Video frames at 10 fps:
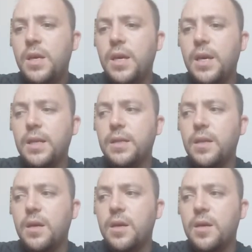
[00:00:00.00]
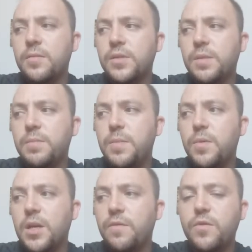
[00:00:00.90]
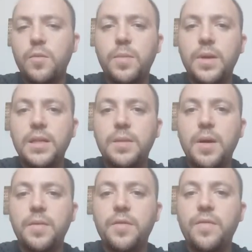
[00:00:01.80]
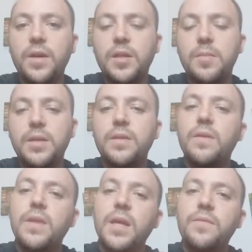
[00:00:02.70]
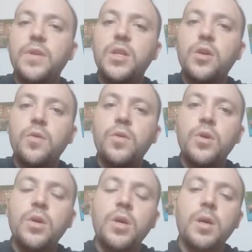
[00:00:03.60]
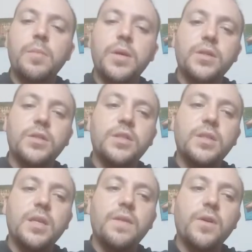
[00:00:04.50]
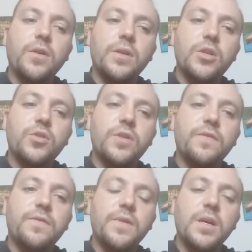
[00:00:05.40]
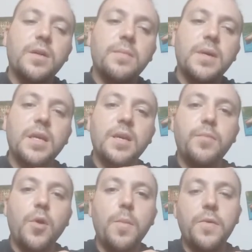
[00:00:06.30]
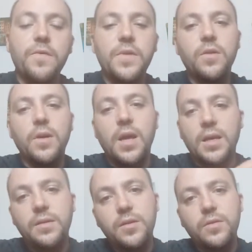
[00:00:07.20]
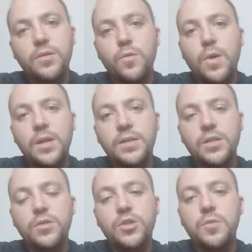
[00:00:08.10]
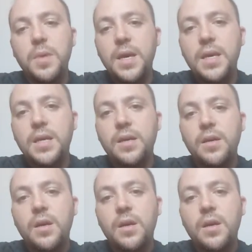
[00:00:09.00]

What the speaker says: And some people kind of complained about the fact that I made that video, because they thought I should have made a proper video like the ones I used to make.